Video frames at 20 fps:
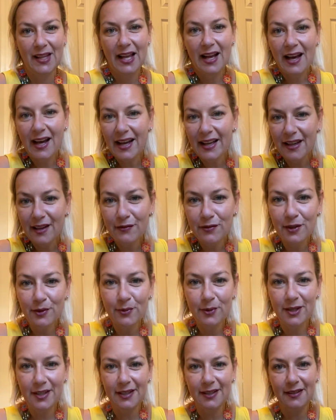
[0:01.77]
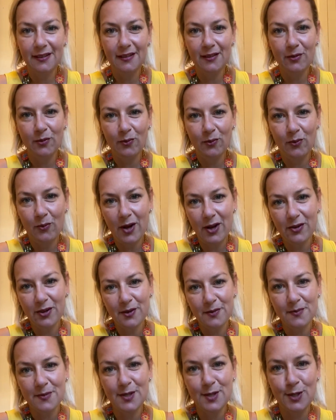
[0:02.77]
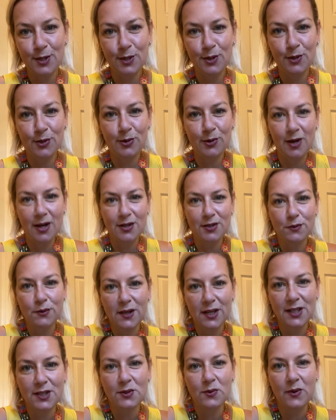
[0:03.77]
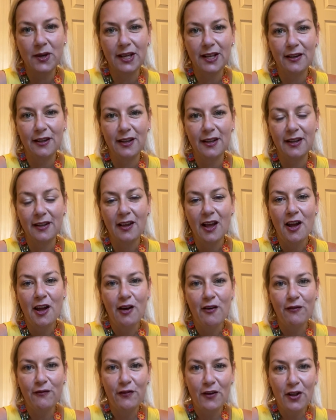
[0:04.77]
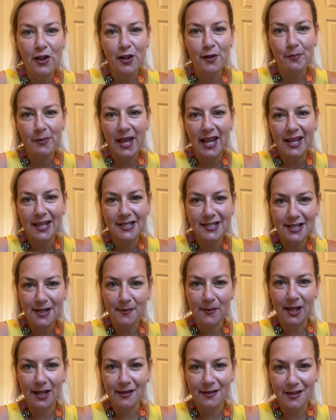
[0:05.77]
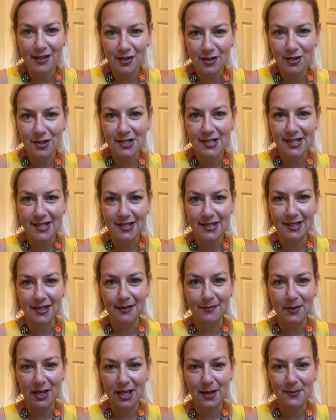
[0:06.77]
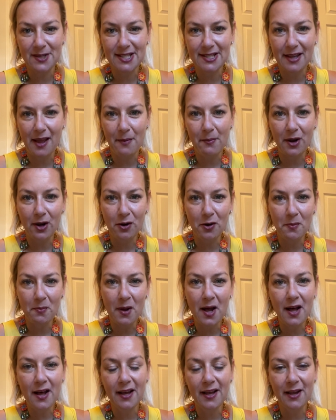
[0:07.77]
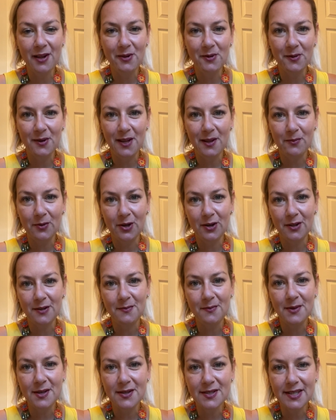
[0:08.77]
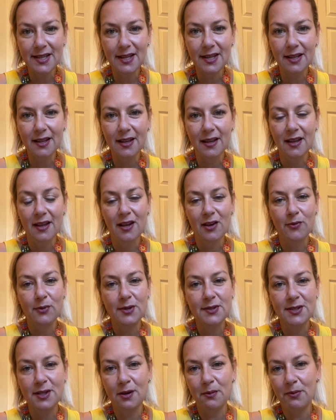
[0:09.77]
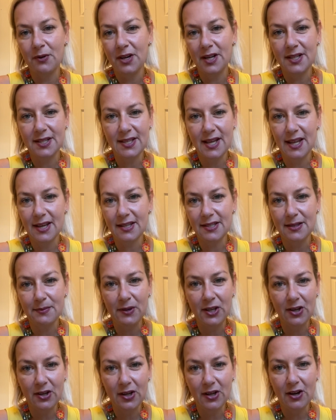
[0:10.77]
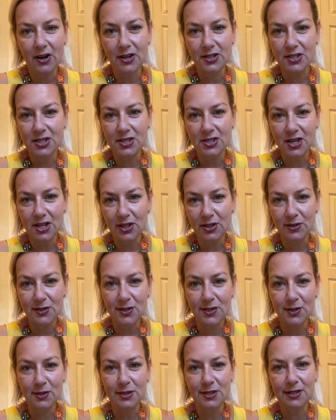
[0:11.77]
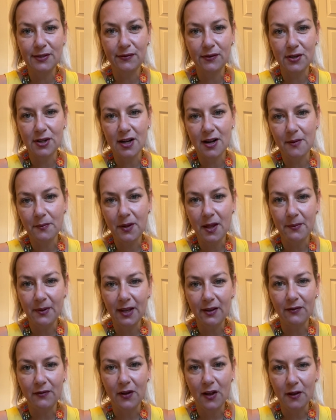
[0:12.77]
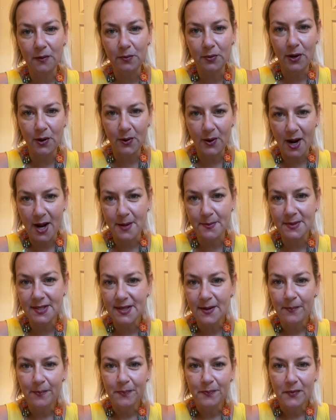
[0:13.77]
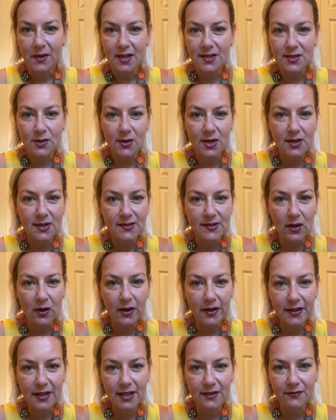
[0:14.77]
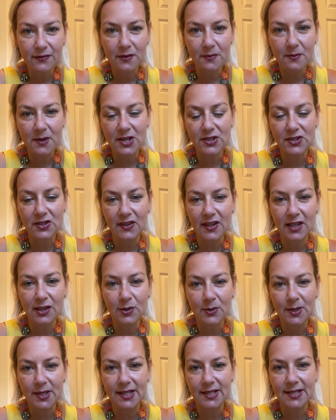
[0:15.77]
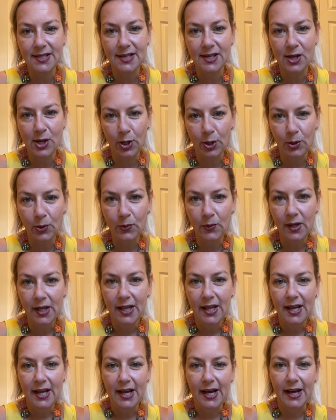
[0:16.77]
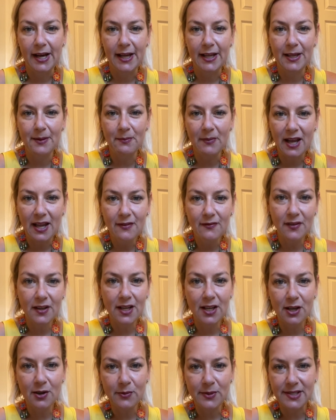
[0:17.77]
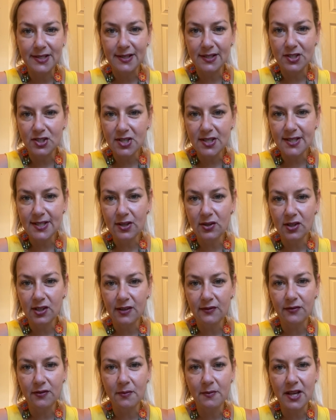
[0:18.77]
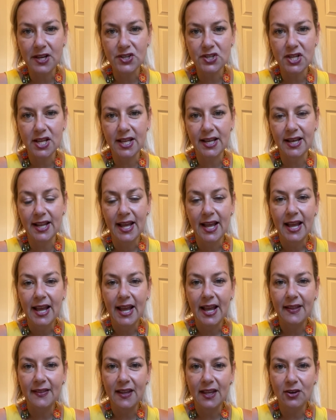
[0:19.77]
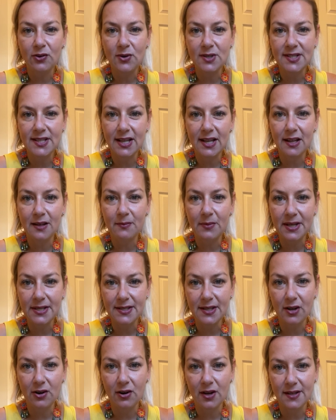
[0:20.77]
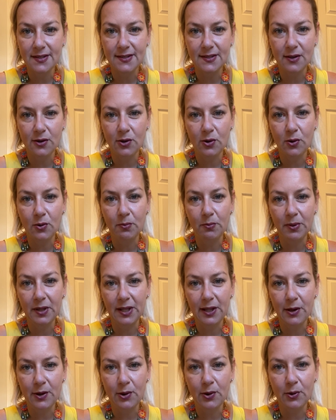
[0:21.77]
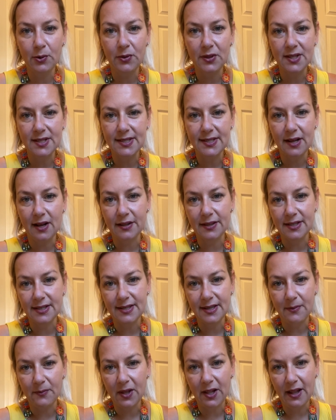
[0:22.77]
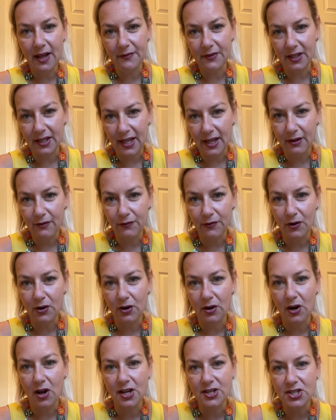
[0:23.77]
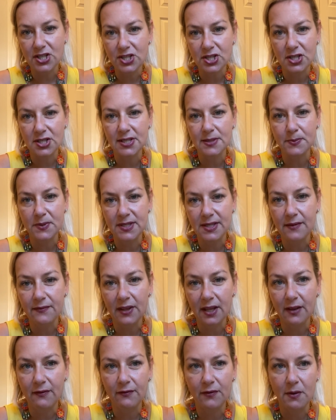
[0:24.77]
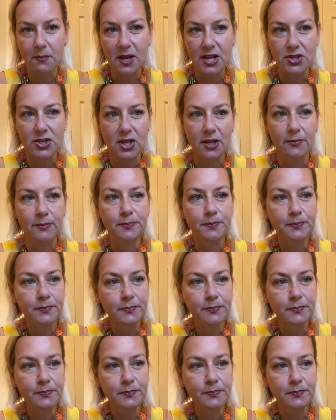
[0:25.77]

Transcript: Hi everyone, welcome to our 2020 fall pandemic theater season. My name is Sky Barker Ma, I own Neighborhood Music. We're super excited to be auditioning your students for our upcoming fall programs. So here's all the information that you need to know. In my video is logistical information, and then Christina and Bussy are also below this on this email have a link for audition specific information.